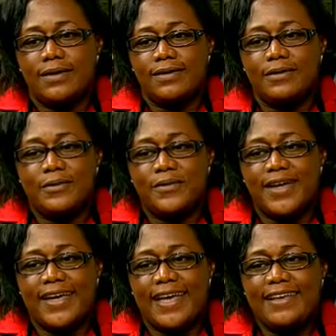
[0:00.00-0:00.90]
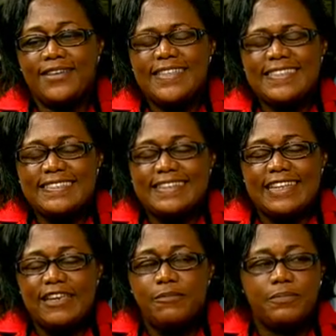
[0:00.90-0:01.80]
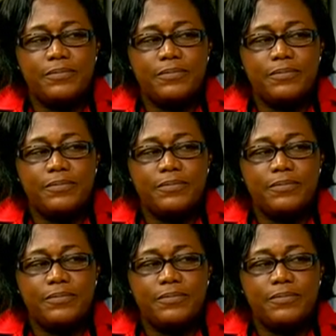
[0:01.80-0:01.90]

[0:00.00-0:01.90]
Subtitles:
You know, I couldn't sleep